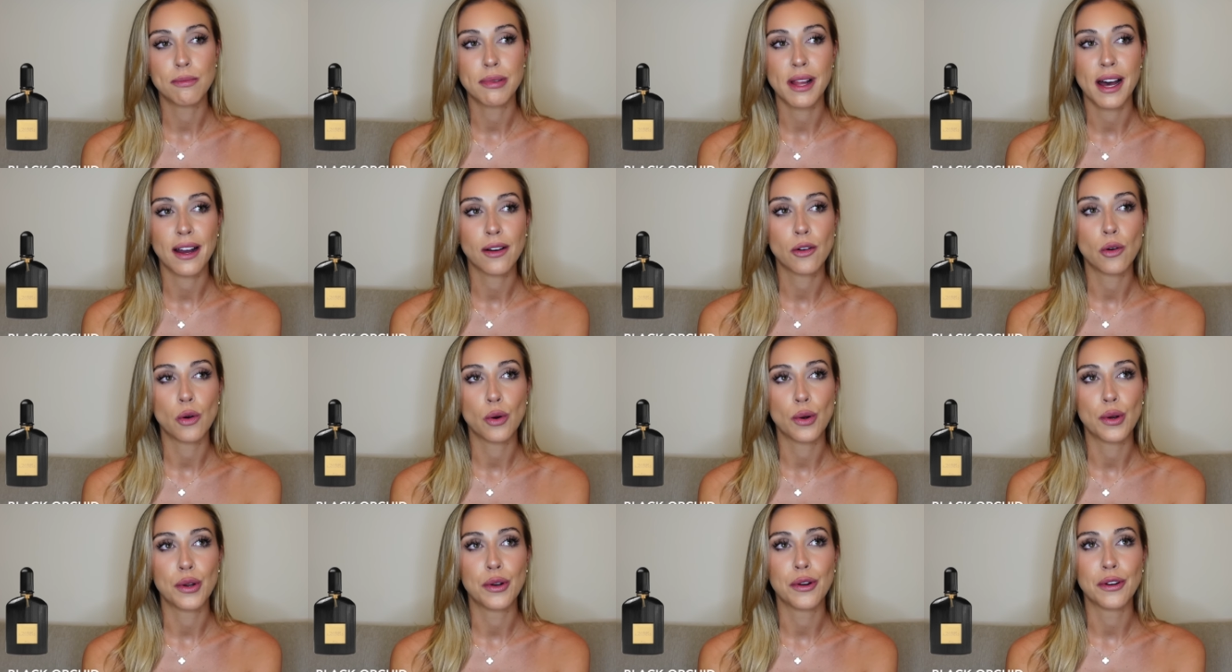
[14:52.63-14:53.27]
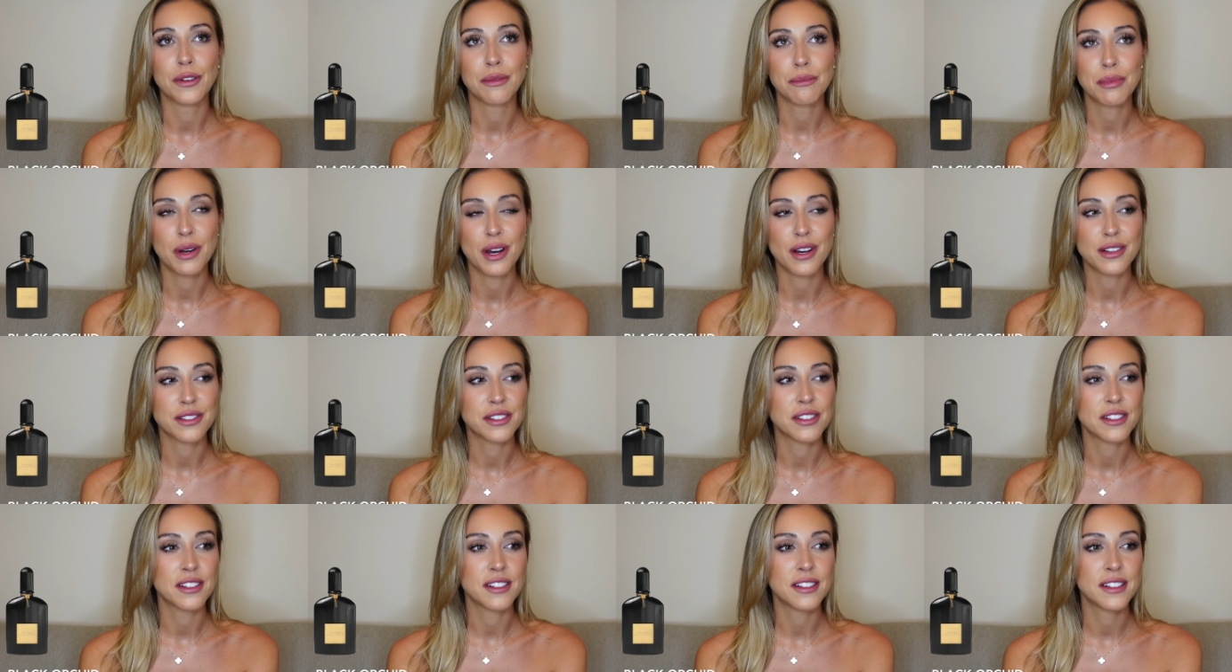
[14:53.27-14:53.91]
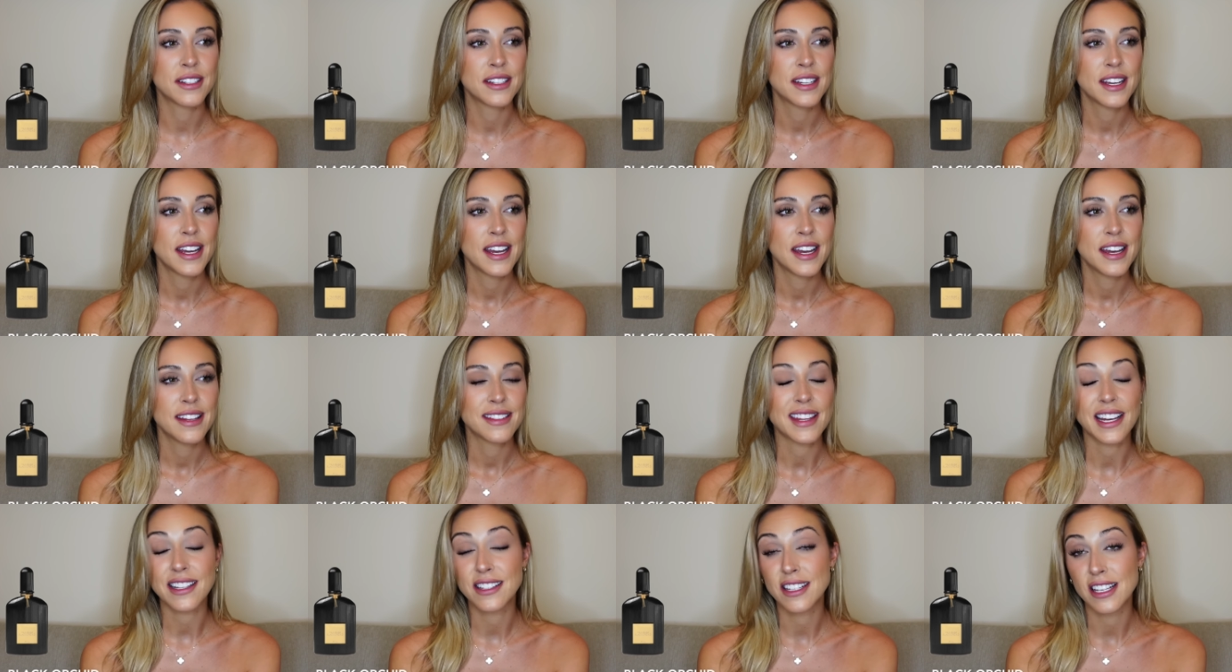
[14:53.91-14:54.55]
Black Orchid on a person.
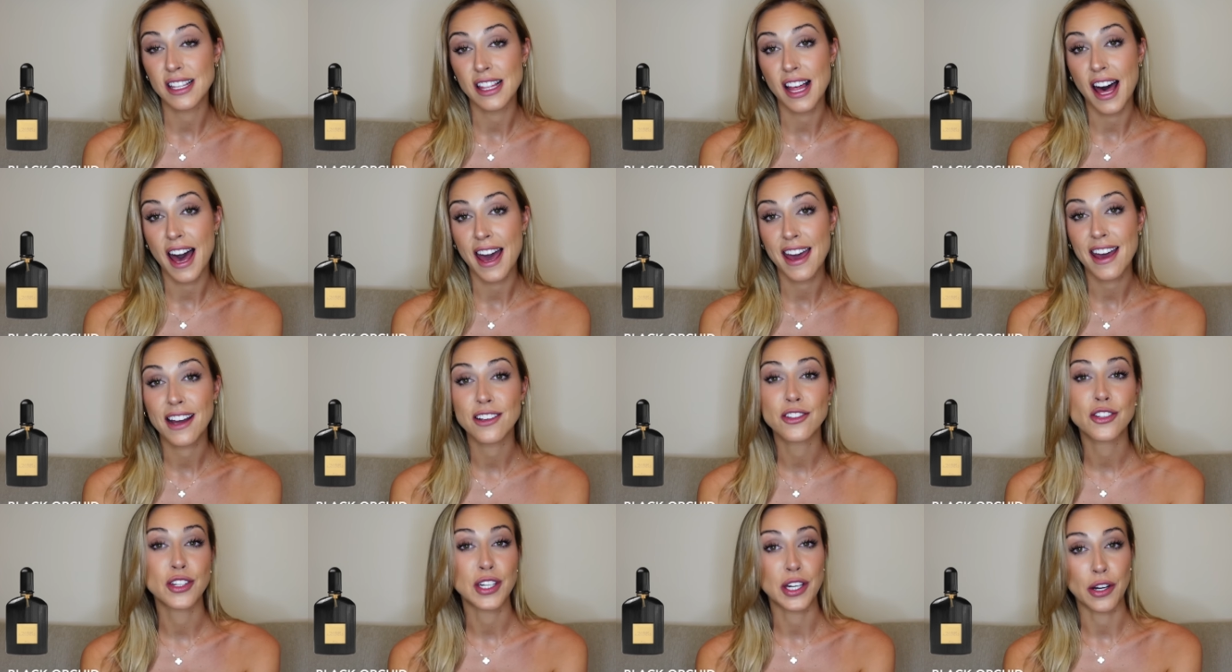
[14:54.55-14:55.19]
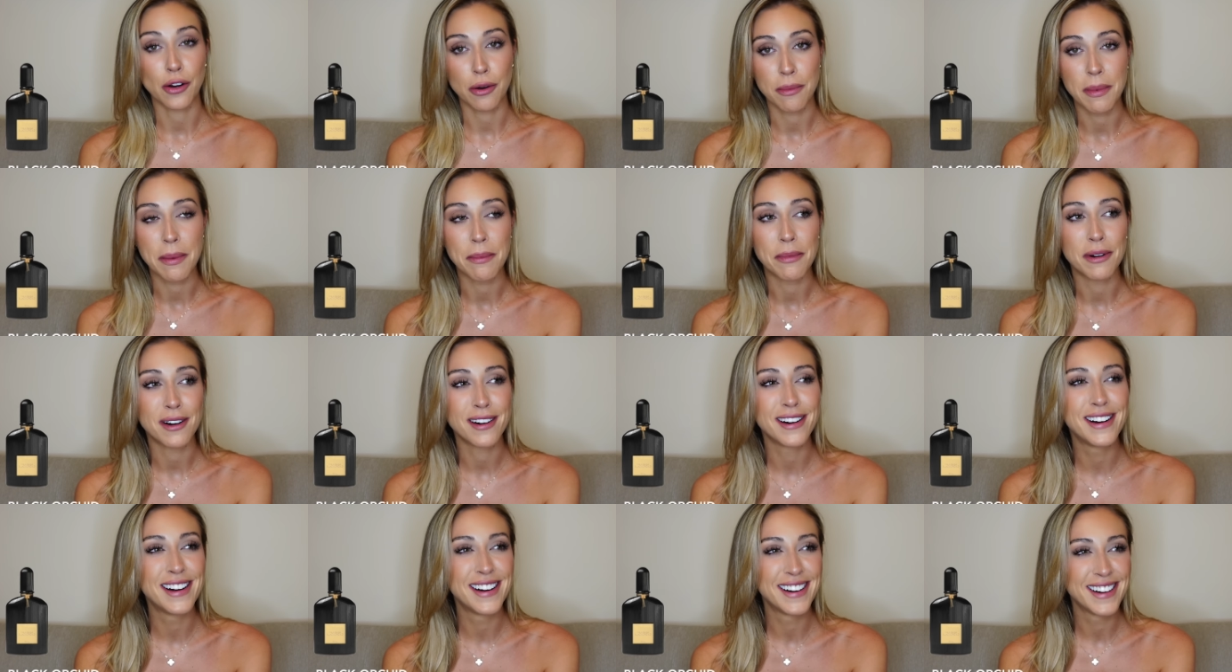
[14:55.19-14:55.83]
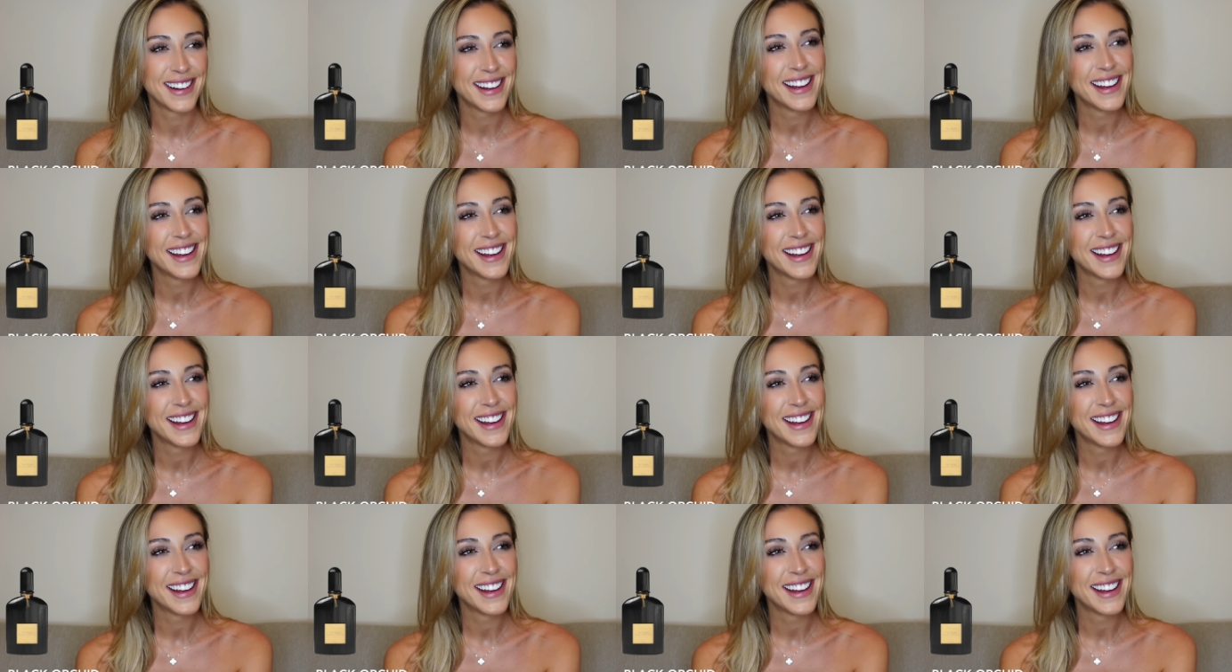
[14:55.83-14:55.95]
That's a lie, actually I remember.